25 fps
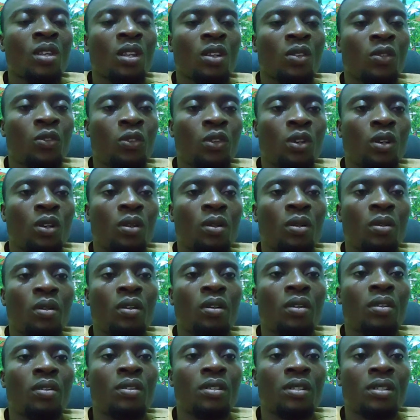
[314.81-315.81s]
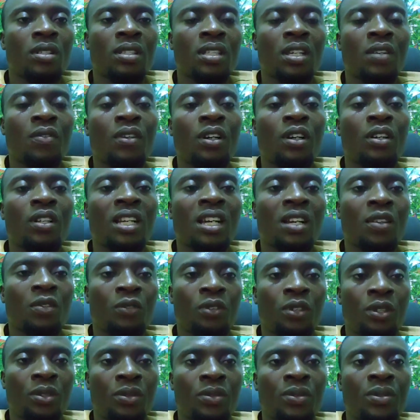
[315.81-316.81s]
for several other
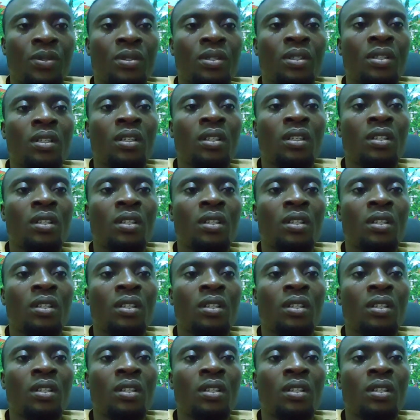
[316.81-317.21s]
fields.